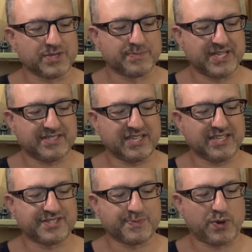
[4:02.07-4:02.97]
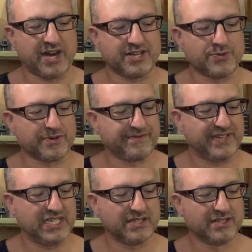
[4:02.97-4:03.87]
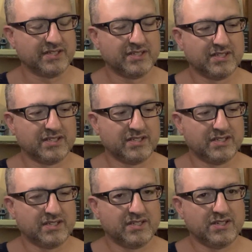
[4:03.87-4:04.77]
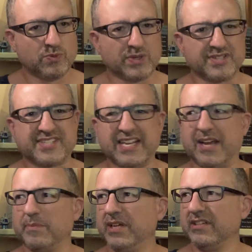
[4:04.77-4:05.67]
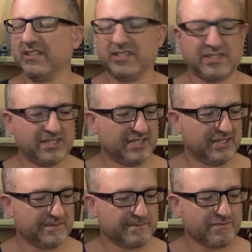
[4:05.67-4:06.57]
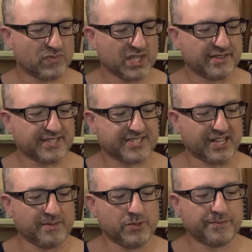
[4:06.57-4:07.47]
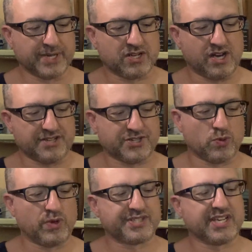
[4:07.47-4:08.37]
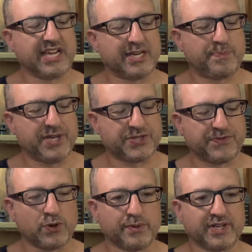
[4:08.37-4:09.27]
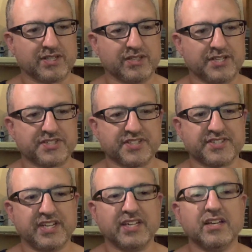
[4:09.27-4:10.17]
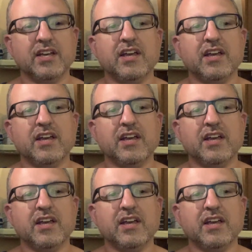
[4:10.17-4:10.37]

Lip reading: was missing and sprang to her feet. "Where's Sam?" The sudden movement caused her once again to pitch forward and clutch the seat.